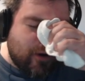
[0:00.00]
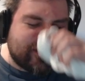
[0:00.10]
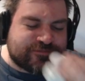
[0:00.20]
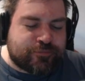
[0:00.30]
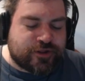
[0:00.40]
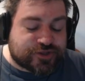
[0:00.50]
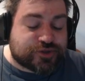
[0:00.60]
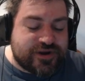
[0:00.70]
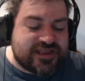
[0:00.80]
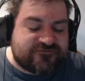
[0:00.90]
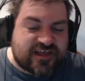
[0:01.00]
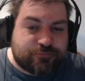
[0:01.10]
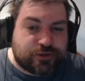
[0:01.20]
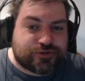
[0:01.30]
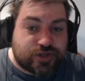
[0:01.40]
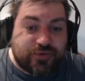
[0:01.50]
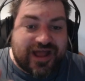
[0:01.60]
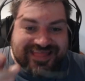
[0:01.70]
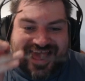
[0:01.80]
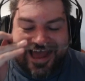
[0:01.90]
has +3 defense, +2
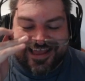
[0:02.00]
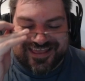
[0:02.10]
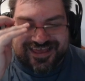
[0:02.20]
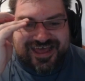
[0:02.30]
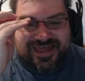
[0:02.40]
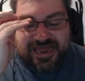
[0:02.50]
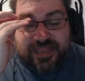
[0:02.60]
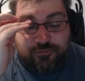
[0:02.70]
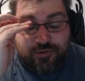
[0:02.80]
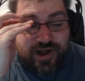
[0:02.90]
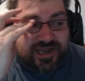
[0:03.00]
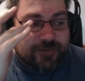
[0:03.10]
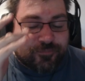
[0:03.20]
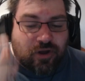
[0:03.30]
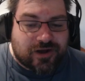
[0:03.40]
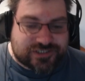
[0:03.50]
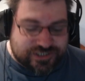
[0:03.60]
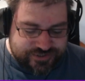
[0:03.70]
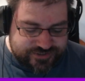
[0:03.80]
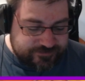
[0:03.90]
attack. Like, they're really
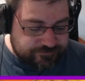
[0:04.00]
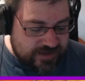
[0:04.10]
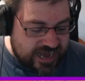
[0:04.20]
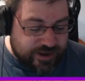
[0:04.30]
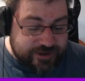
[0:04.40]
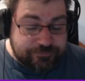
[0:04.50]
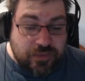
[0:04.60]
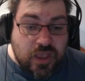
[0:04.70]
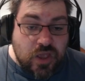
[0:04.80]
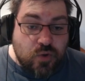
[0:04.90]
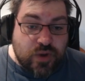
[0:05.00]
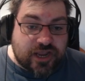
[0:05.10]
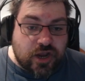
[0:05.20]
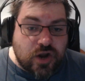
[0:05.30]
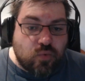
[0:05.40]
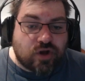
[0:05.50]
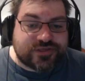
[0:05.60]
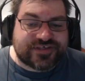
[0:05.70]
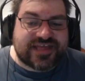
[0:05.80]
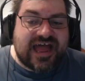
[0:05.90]
obnoxious. Anyway, we are going to
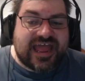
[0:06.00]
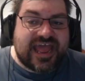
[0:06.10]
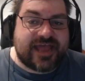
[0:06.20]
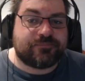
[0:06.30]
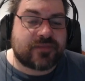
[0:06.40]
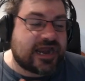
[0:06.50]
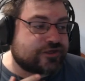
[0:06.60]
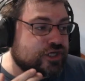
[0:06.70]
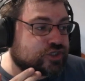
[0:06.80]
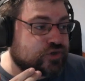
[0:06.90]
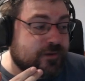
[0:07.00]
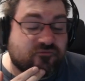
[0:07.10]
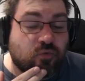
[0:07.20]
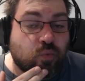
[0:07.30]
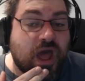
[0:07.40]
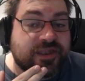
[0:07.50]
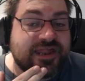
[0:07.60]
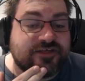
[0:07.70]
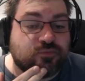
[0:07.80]
Water Star here, and it's going to strip off at least